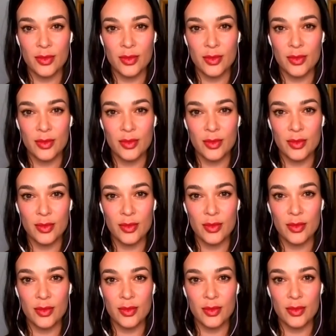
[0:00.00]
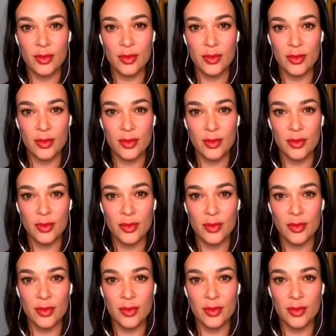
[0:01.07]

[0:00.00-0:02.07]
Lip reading: No words are spoken by the person on screen.